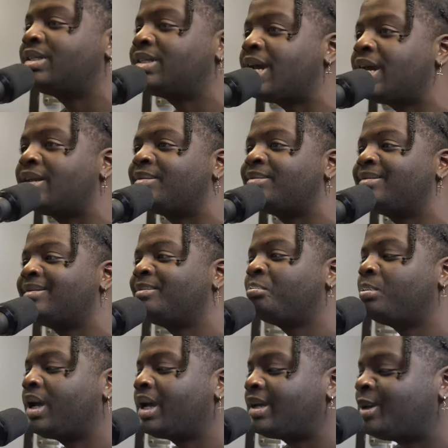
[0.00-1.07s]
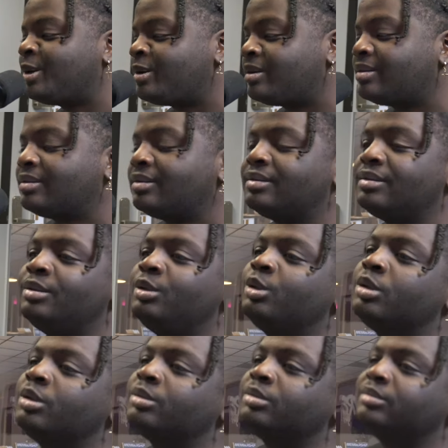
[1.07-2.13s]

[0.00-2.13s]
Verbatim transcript: excited back here. You, you know.